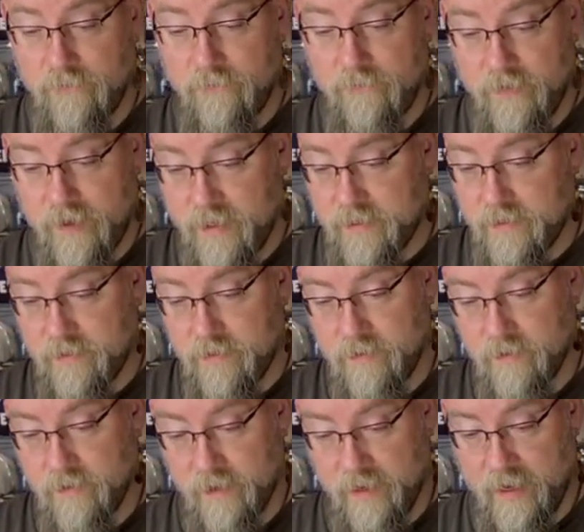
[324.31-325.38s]
fit
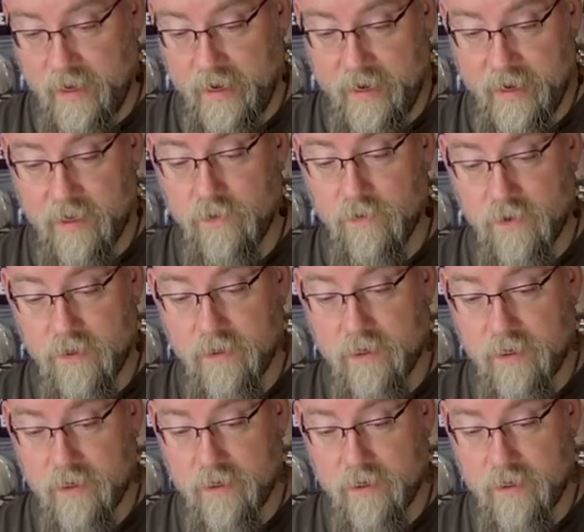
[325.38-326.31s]
like accurately.